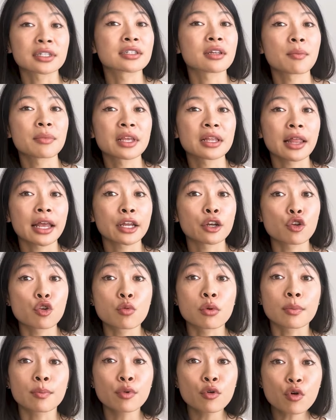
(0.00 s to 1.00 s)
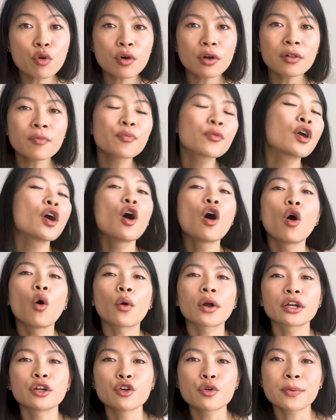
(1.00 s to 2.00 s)
it's something like an Uber Pool
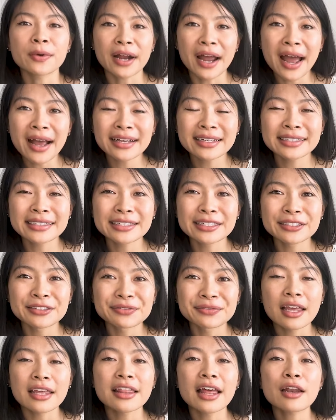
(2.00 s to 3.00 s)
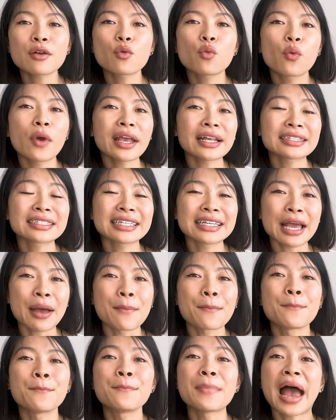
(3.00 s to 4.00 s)
or an Uber X, they then wait to
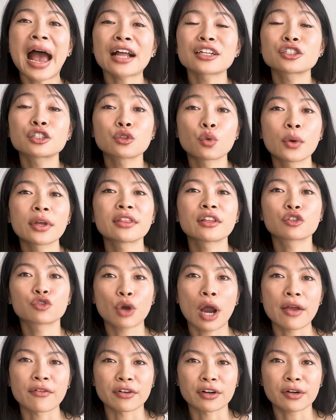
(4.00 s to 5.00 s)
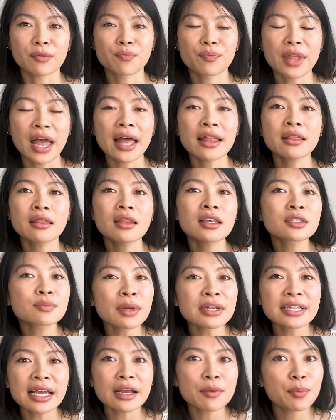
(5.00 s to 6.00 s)
get matched with the driver. And this
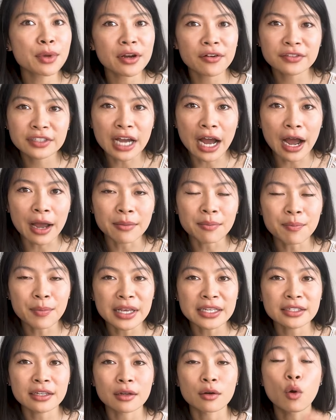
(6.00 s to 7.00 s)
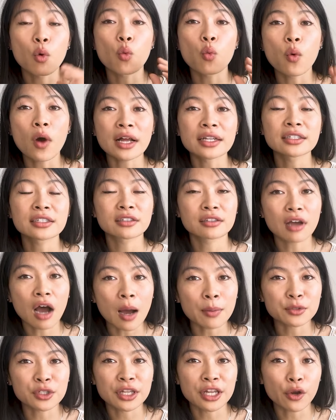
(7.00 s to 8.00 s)
might take a bit of time based on what
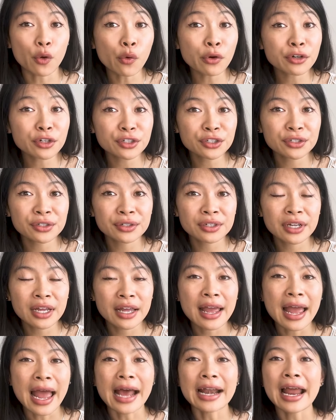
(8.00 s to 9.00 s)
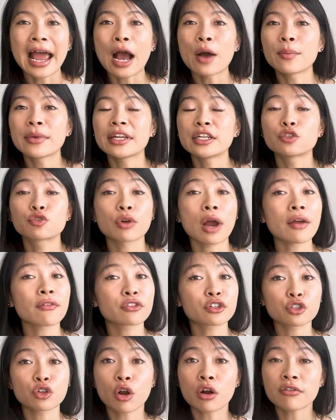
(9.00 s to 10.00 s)
option they ordered and how many
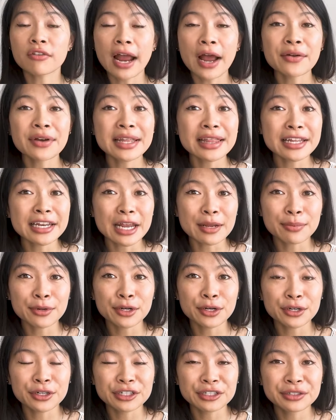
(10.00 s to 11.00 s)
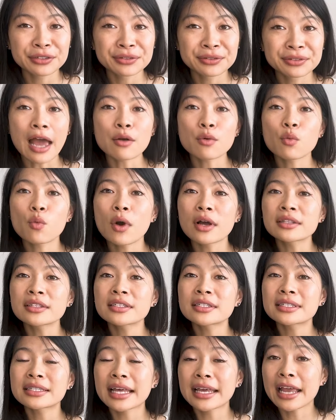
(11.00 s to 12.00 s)
drivers are around in the neighborhood. And
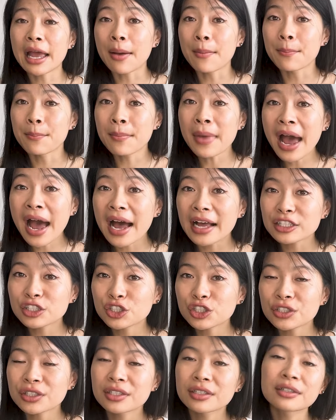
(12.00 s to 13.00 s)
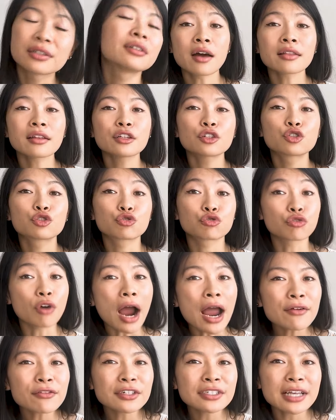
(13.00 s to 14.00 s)
once they get matched, on the
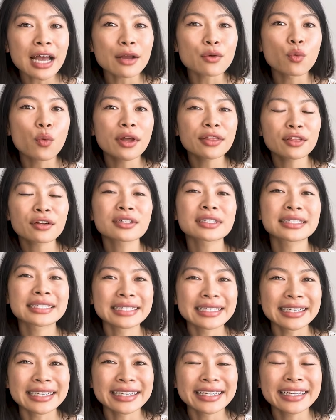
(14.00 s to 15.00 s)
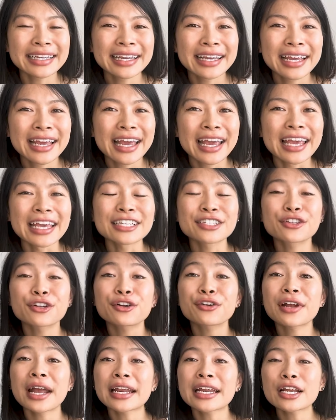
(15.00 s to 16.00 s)
driver side, what they're seeing is
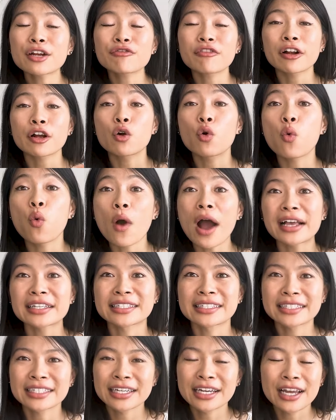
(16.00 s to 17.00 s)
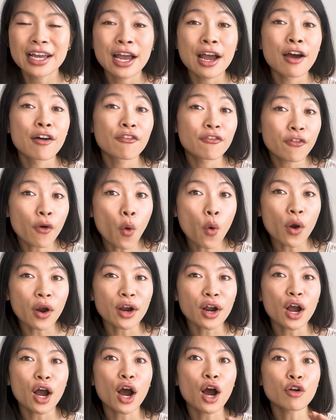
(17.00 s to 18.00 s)
they're getting a request
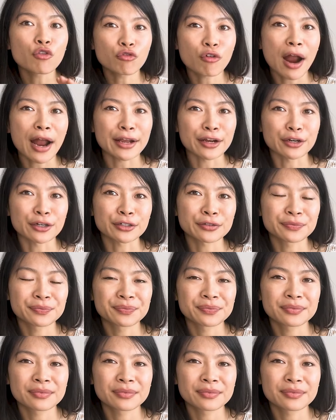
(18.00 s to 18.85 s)
for a rider.